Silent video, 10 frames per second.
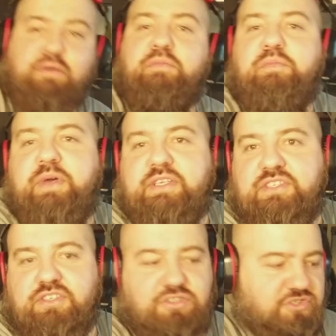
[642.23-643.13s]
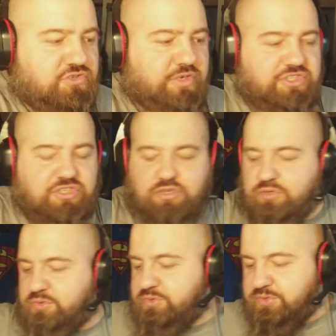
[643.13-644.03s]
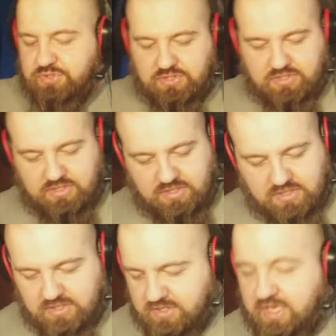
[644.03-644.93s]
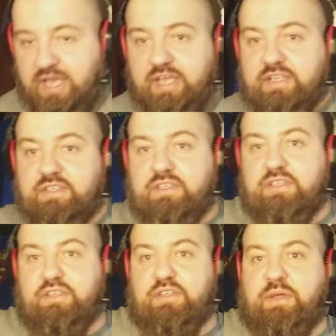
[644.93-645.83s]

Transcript: amazing stretch goals and